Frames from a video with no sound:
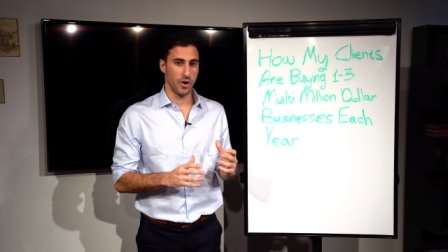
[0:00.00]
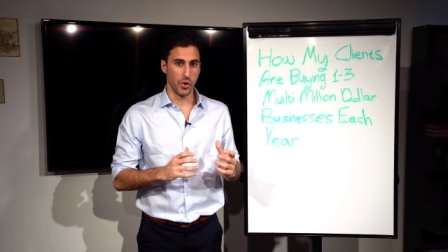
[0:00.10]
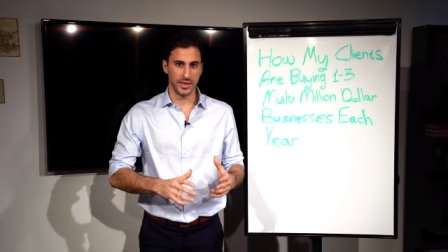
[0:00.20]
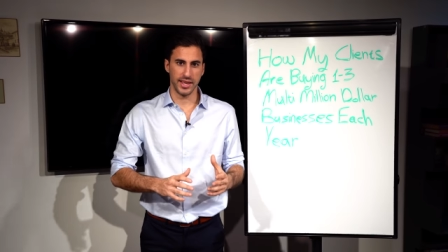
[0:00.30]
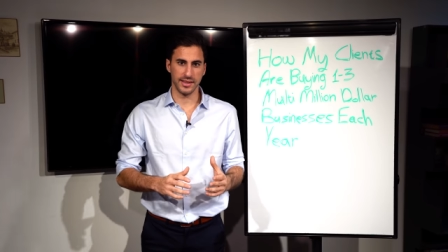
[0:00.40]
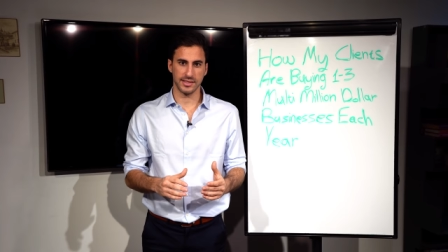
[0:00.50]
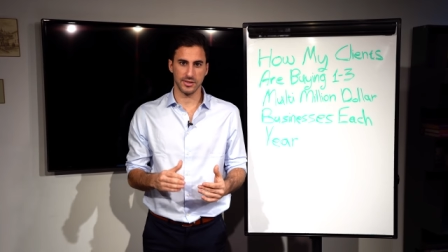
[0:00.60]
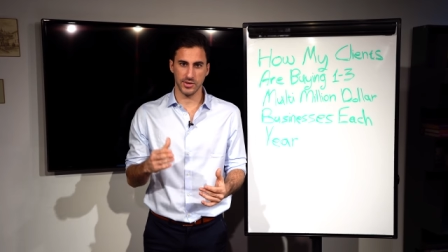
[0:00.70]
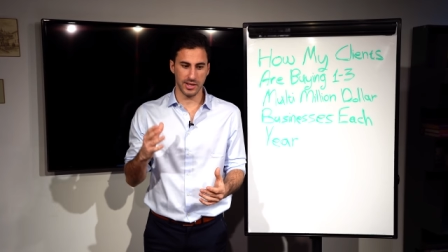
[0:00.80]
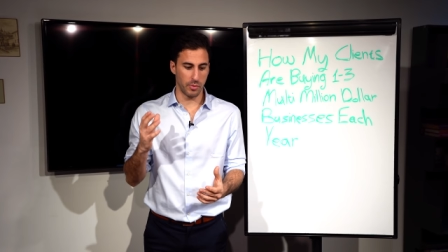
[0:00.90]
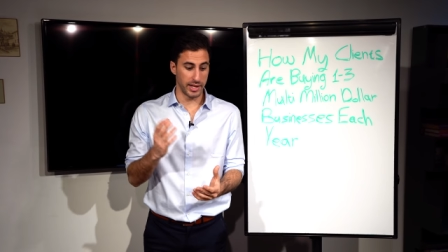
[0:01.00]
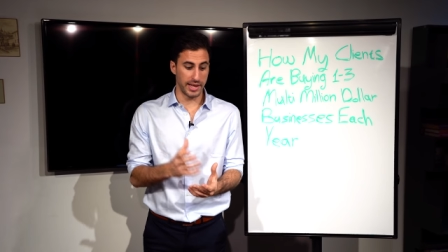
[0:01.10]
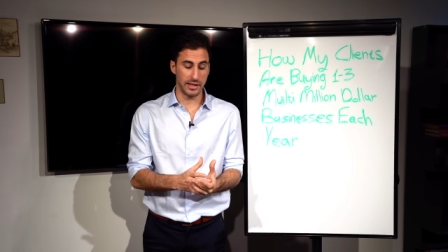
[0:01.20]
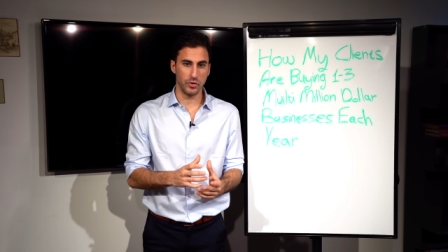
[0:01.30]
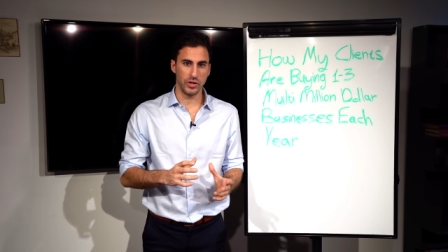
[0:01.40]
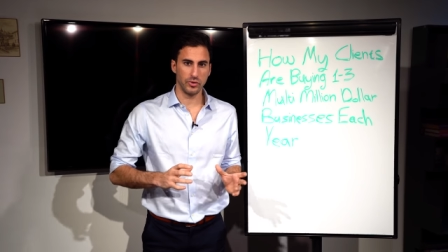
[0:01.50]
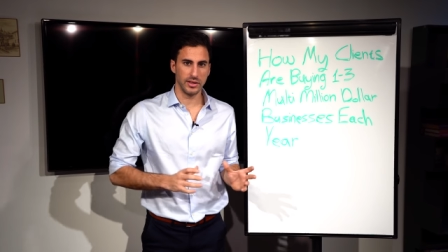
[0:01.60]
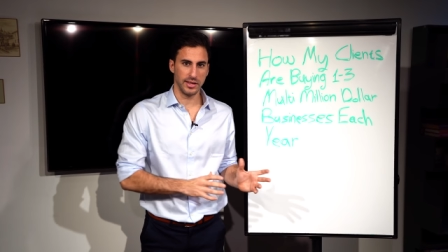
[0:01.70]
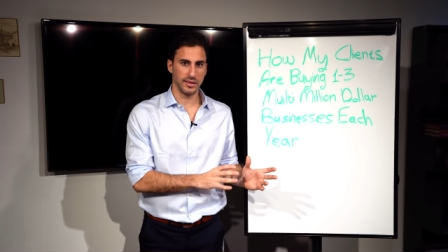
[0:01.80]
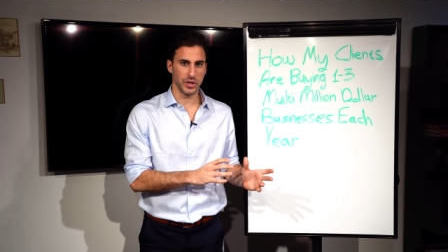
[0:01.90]
on this because I want to get you into the
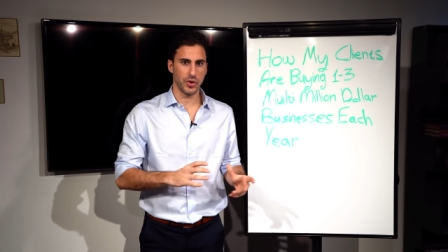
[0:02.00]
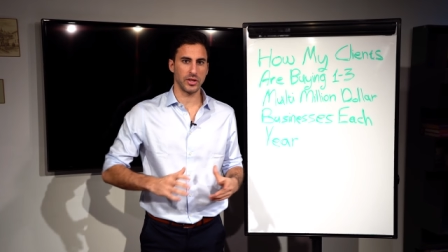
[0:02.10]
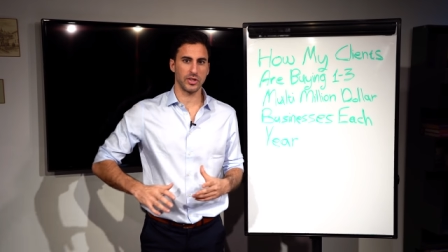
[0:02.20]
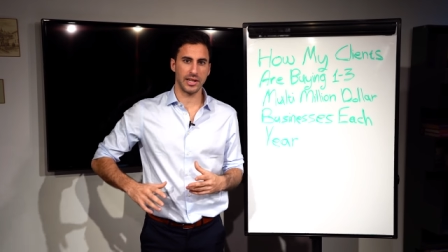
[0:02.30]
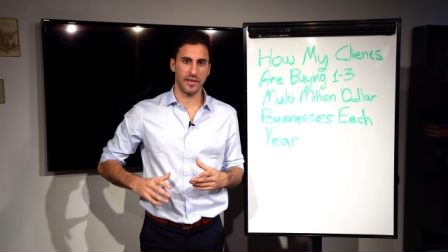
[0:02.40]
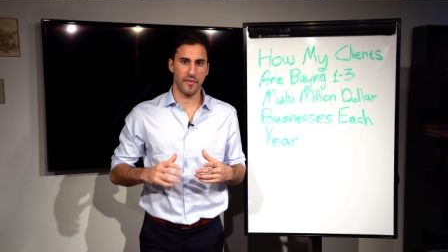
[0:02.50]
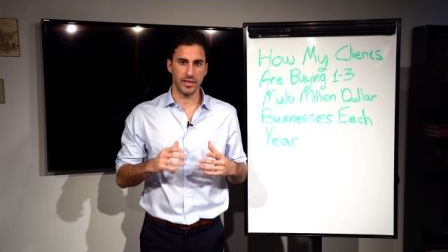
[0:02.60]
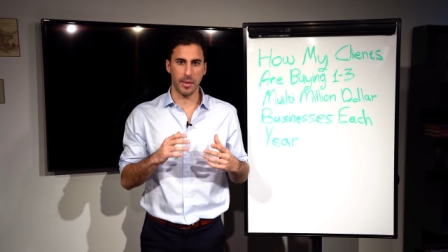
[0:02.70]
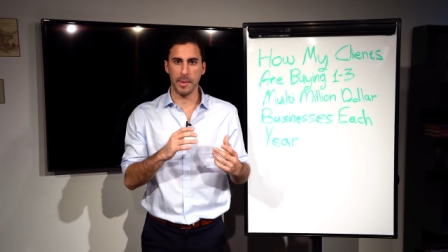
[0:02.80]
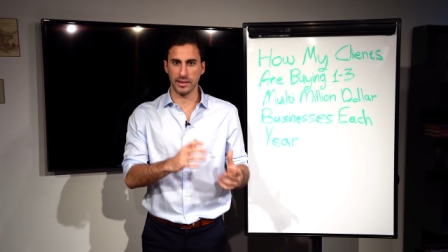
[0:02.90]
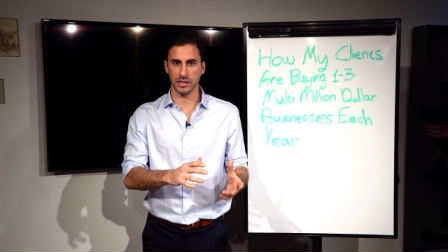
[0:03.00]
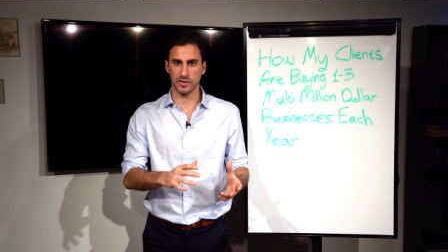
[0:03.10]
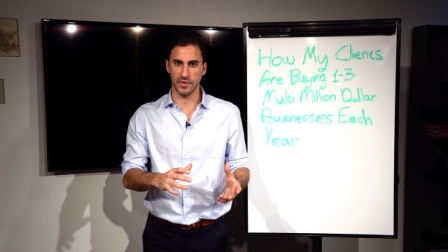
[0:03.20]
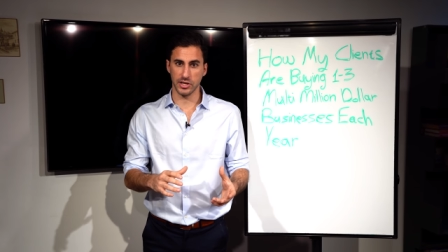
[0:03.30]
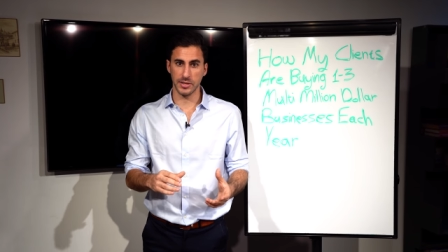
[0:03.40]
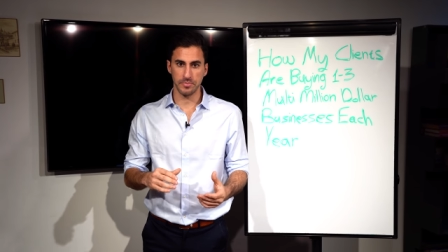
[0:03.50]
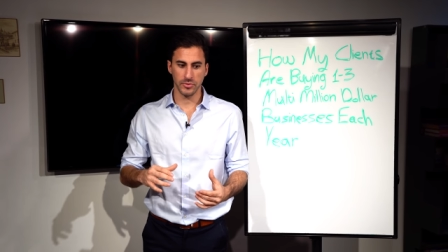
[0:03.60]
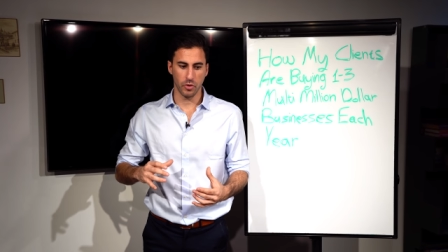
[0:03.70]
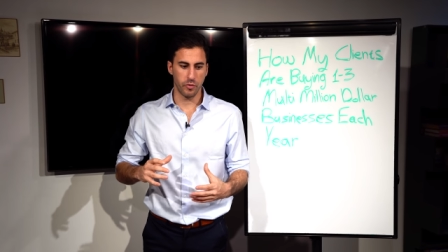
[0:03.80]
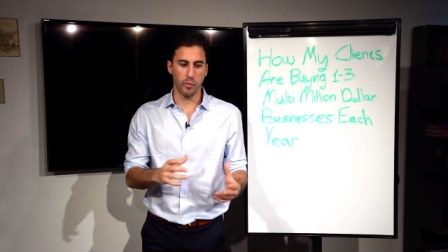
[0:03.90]
details to understand the fundamentals first
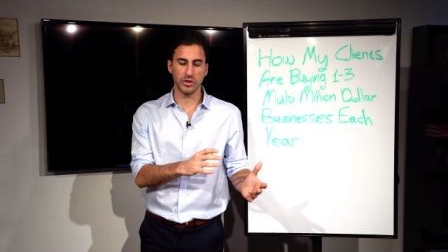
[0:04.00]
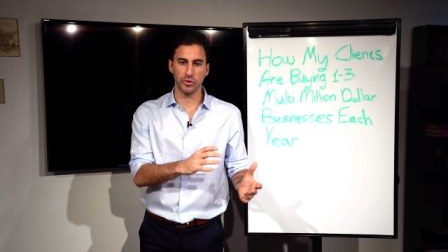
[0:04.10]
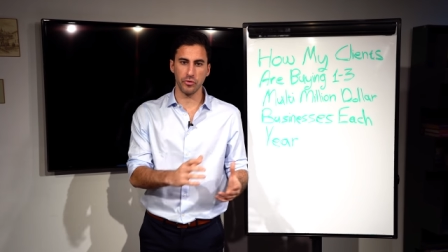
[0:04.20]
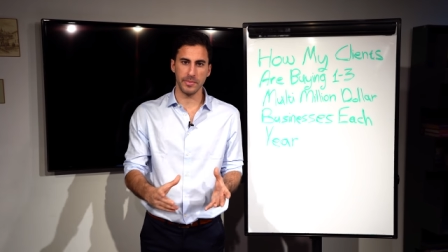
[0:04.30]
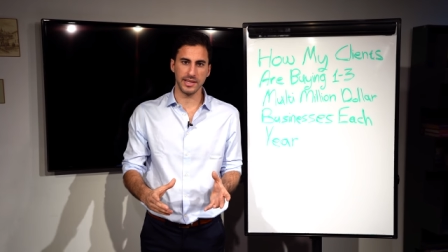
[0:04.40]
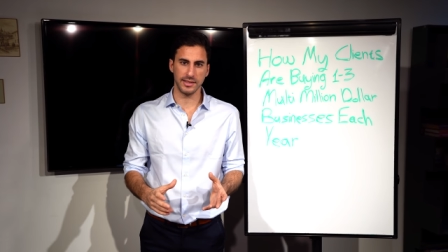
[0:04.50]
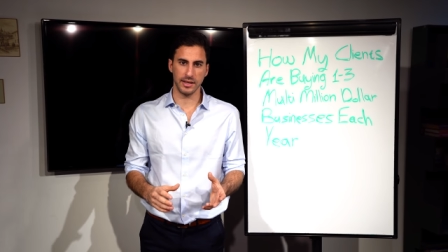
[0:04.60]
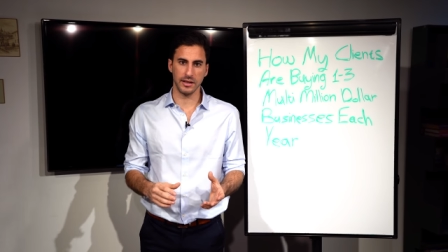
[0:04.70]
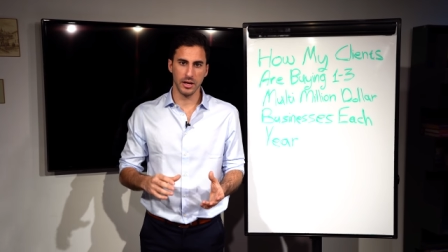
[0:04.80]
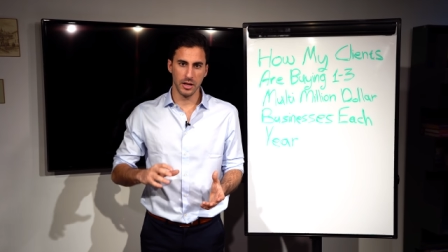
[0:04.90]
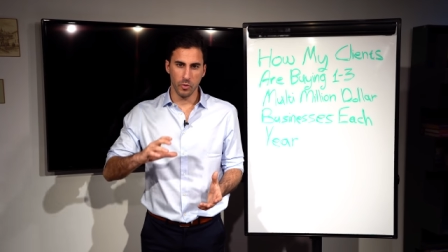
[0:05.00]
of what you're missing,